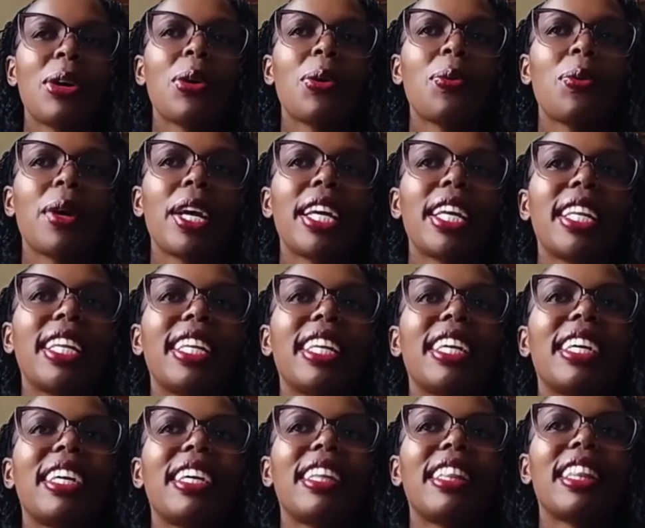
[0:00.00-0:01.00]

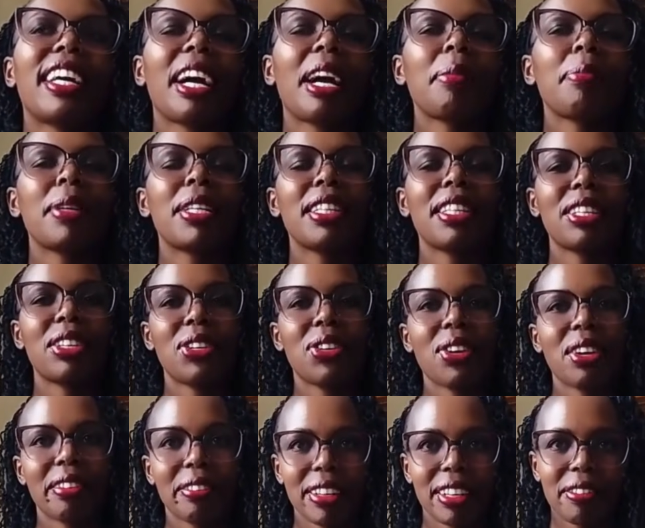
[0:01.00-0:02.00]
when the company that
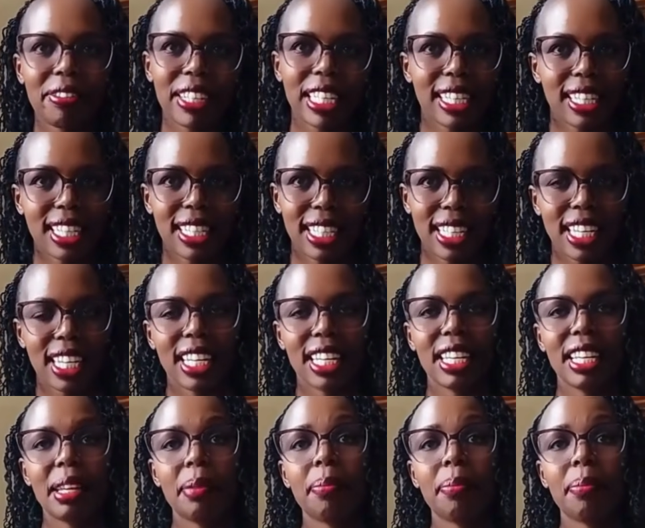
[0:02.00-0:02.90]
you have invested in